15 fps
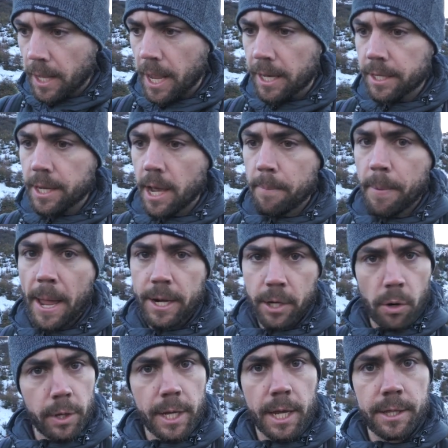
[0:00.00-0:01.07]
and uh,
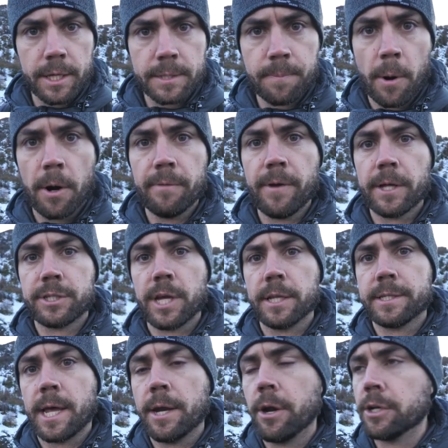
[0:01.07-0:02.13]
Patagonia and this part of El
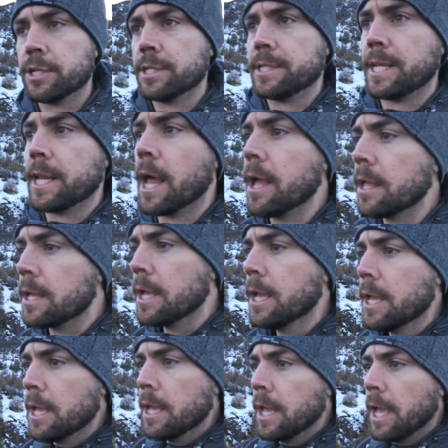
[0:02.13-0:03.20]
Chaltén, Argentina,
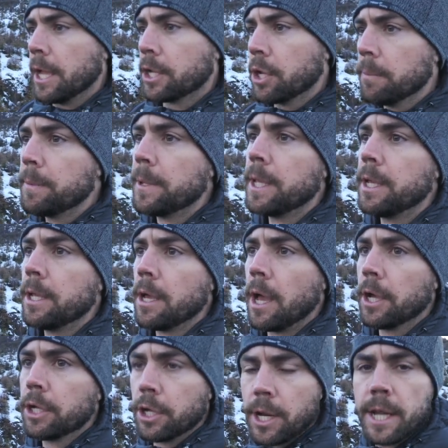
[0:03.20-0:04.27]
it could be
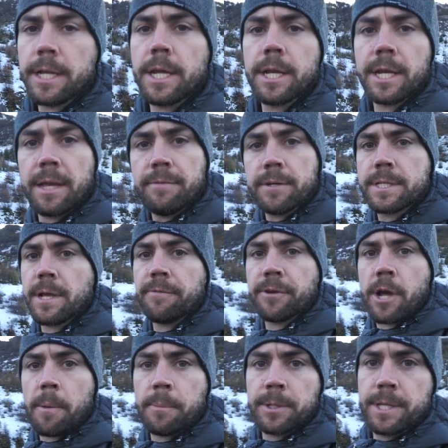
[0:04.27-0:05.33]
a good idea to give yourself a
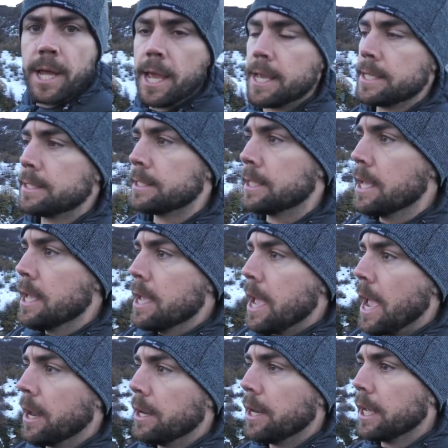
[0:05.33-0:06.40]
couple days
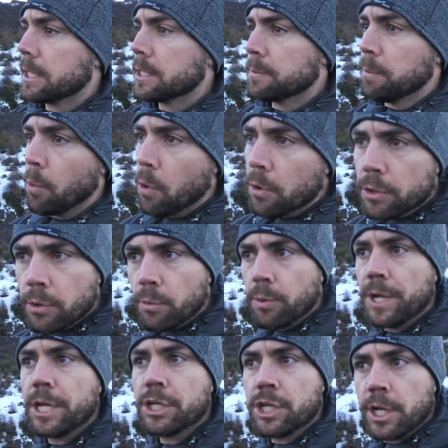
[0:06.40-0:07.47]
and explore the
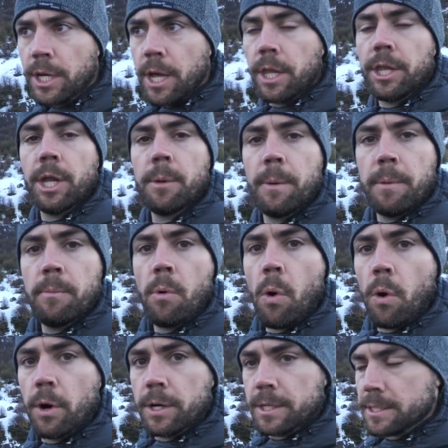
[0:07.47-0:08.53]
region a little bit
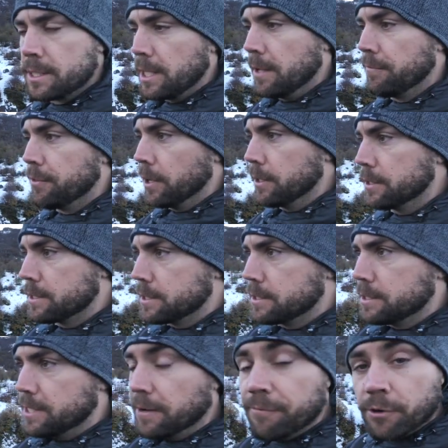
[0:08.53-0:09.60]
more to see if there's
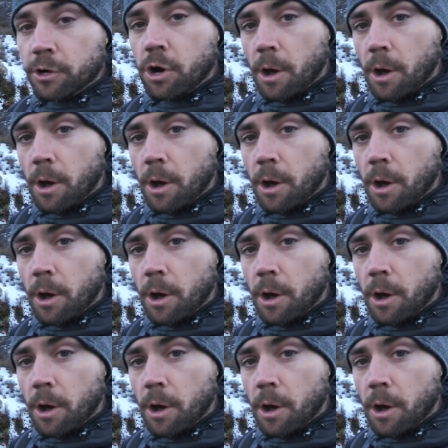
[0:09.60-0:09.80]
different